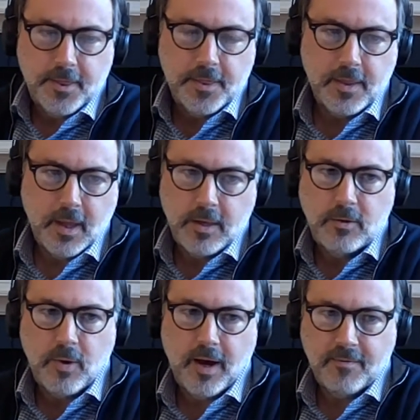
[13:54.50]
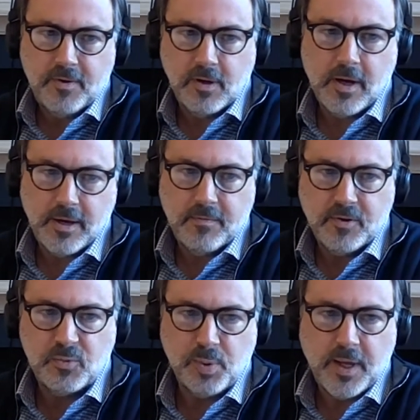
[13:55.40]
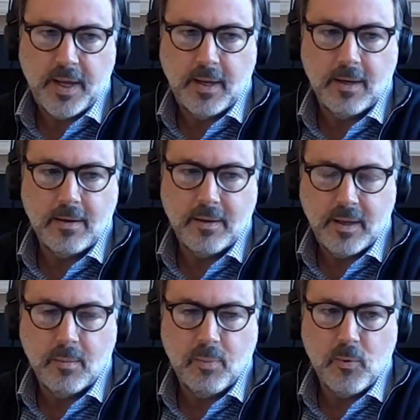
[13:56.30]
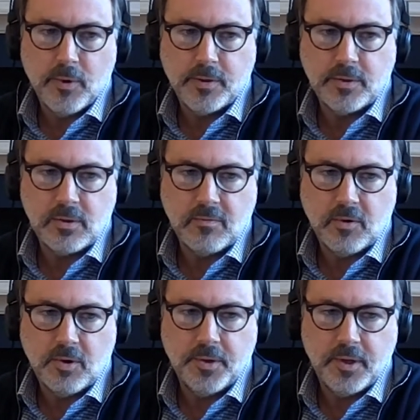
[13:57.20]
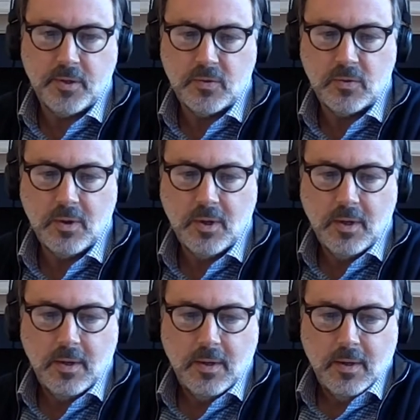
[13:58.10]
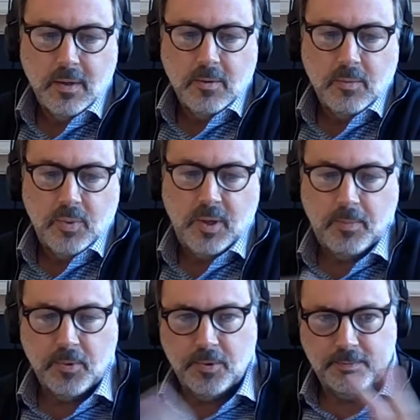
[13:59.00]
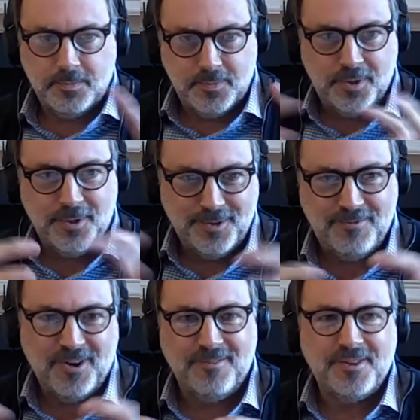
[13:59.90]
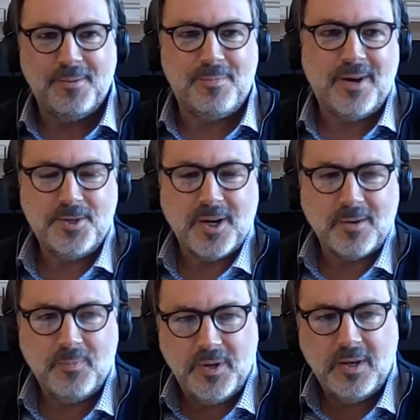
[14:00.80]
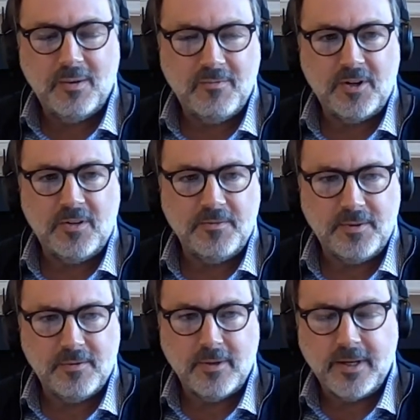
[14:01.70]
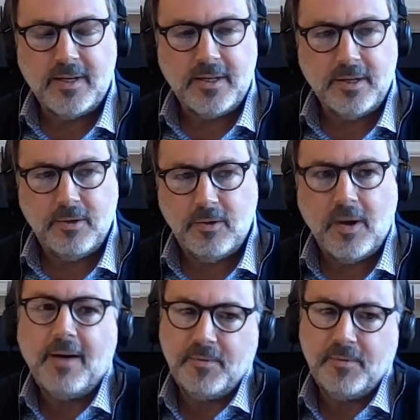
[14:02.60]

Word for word: I and you have to kind of explain the importance of all these people involved in the project being involved early on. You